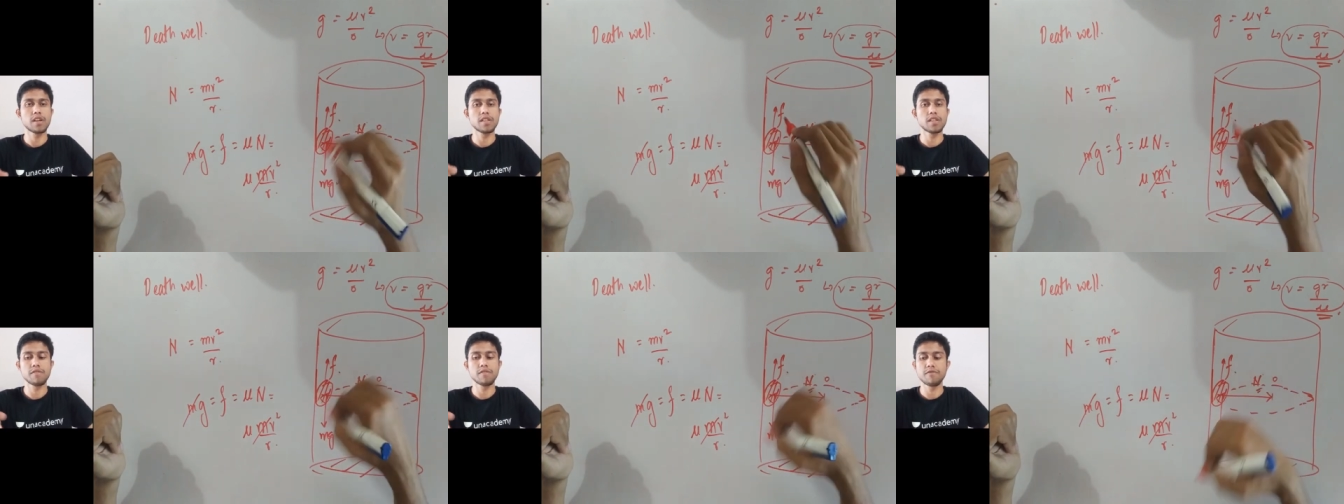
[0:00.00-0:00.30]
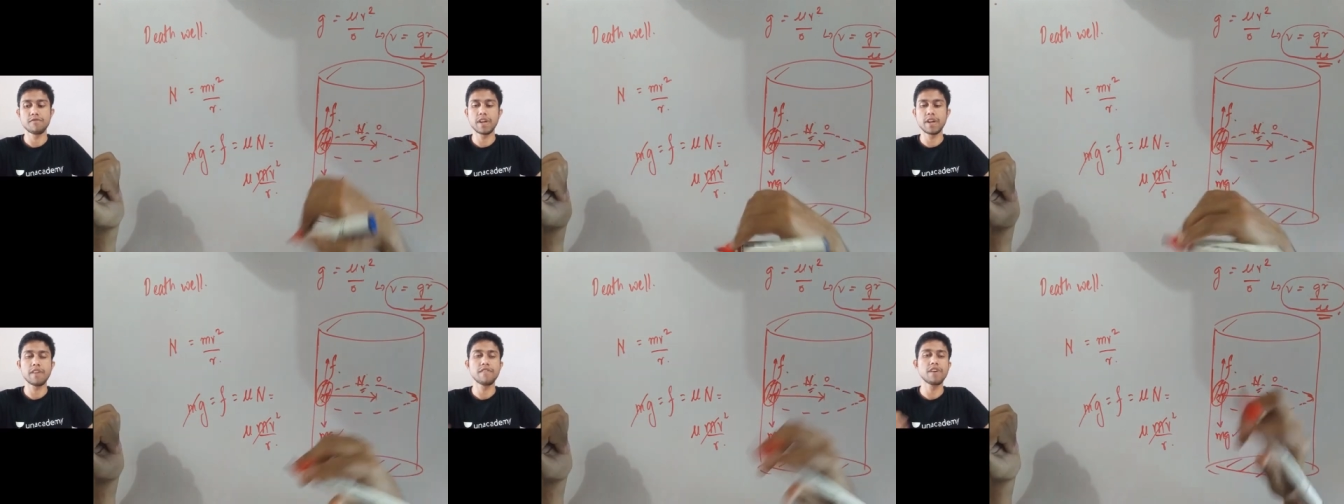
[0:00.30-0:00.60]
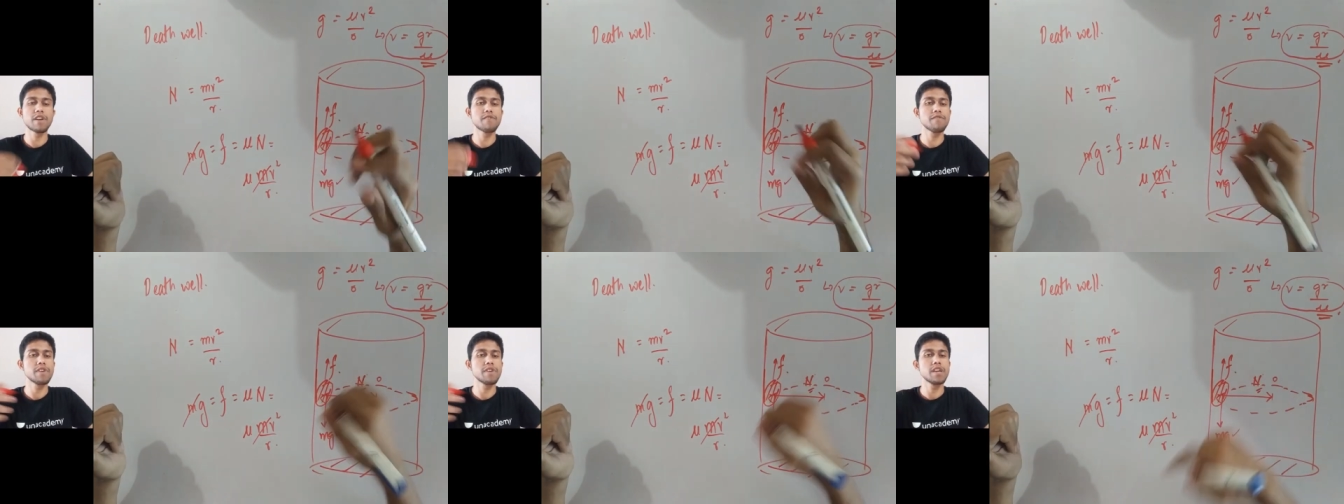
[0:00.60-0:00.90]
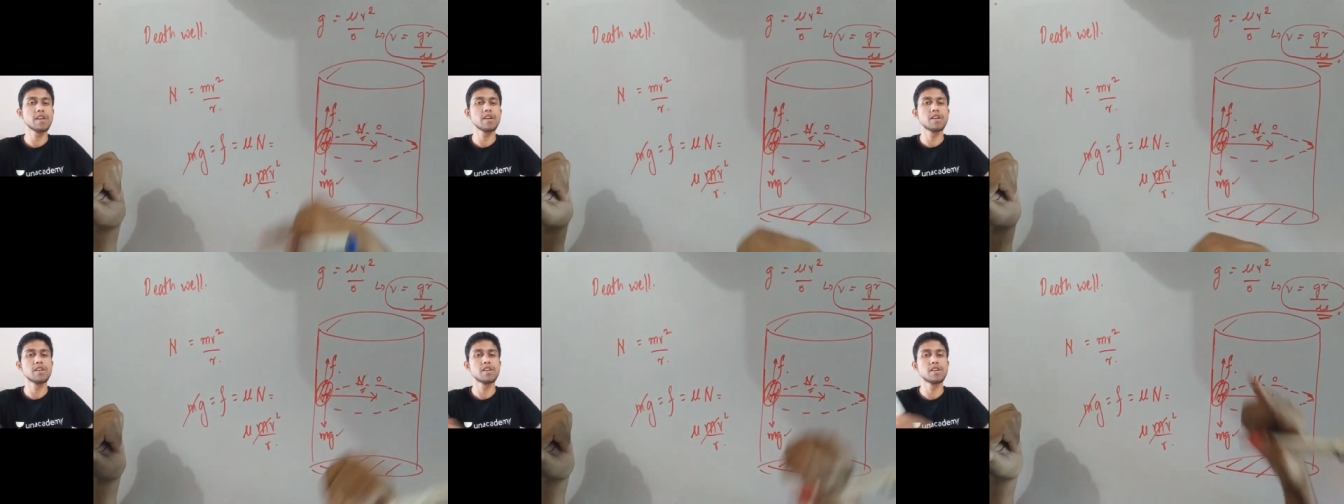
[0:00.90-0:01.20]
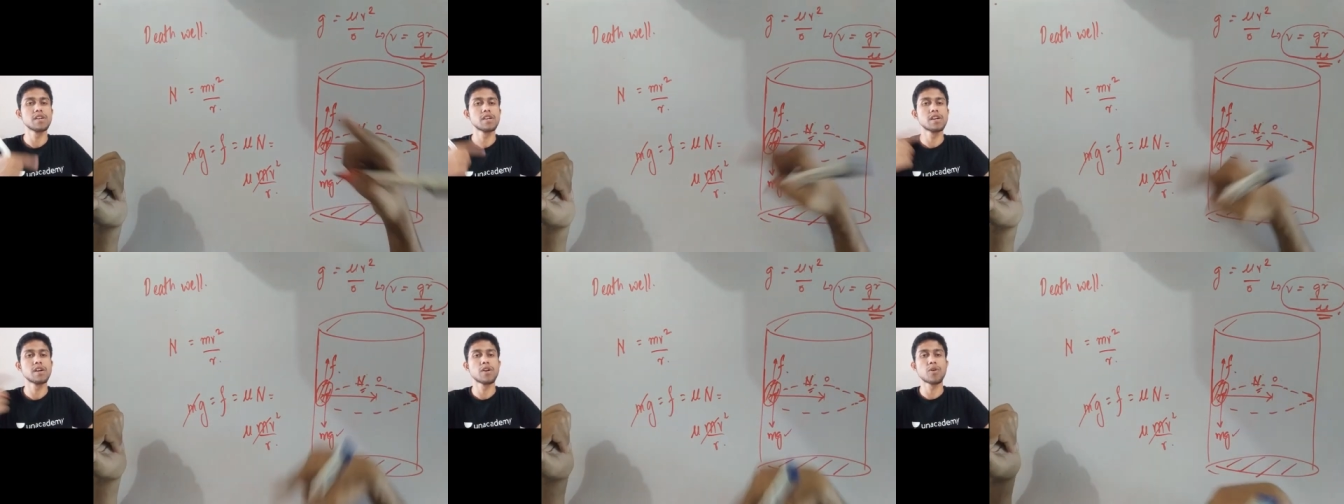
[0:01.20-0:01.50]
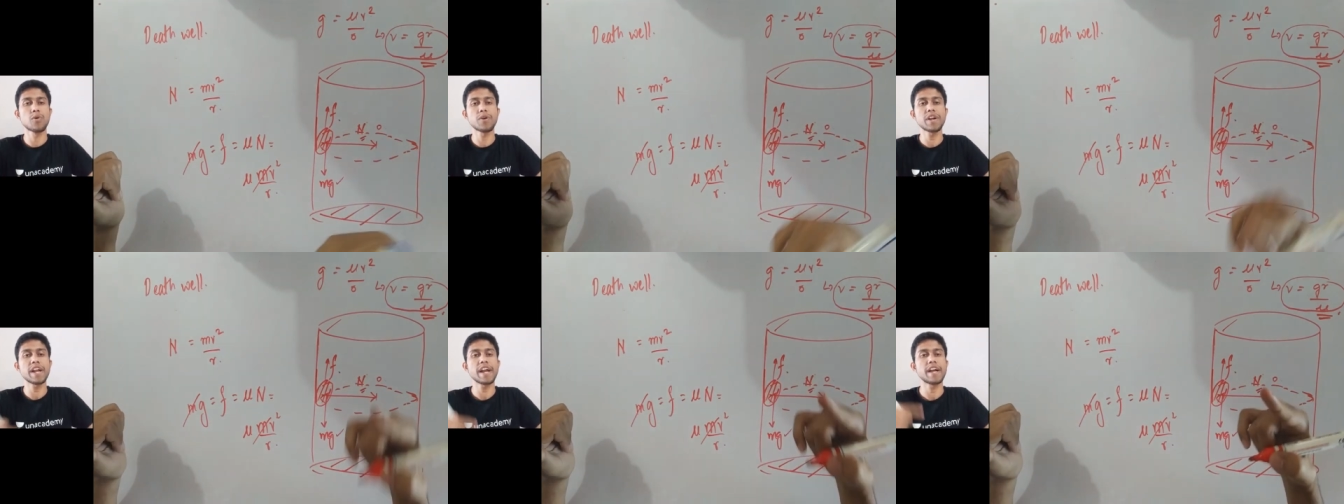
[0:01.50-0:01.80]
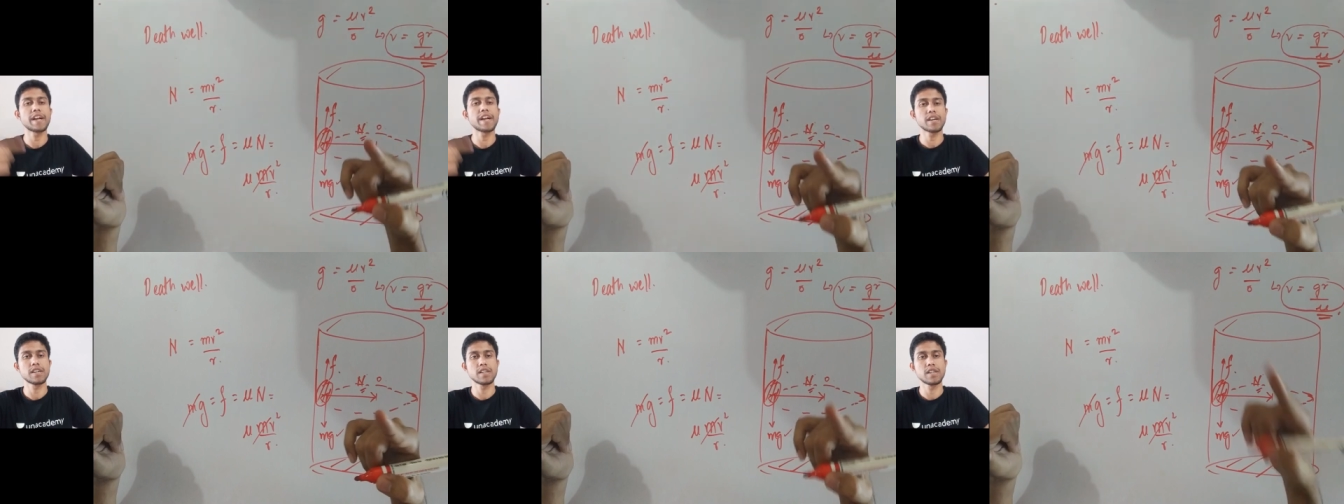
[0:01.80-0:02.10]
whenever we
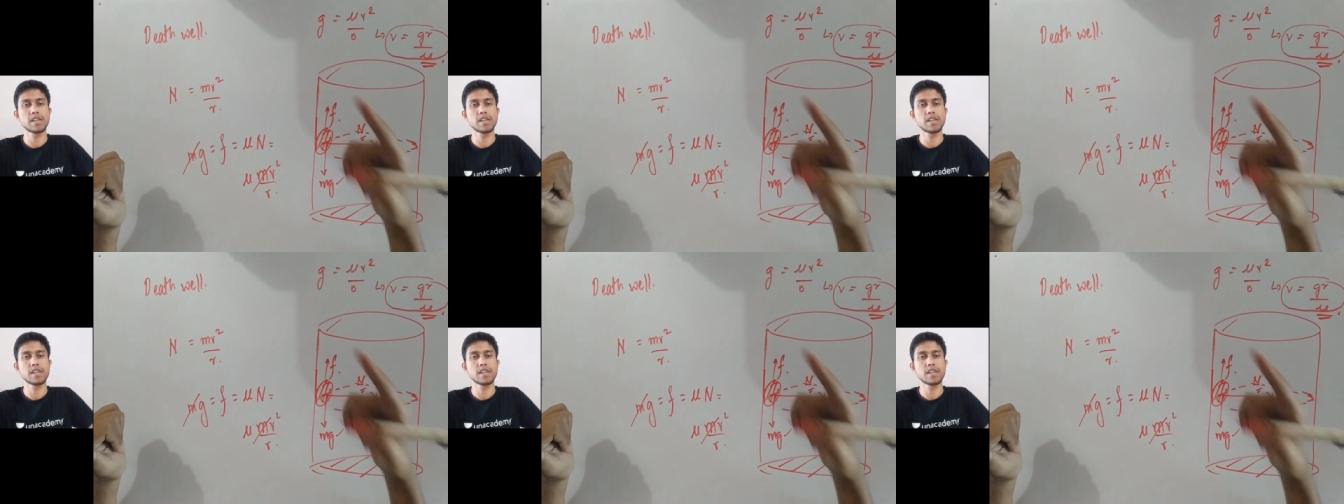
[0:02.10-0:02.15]
rotate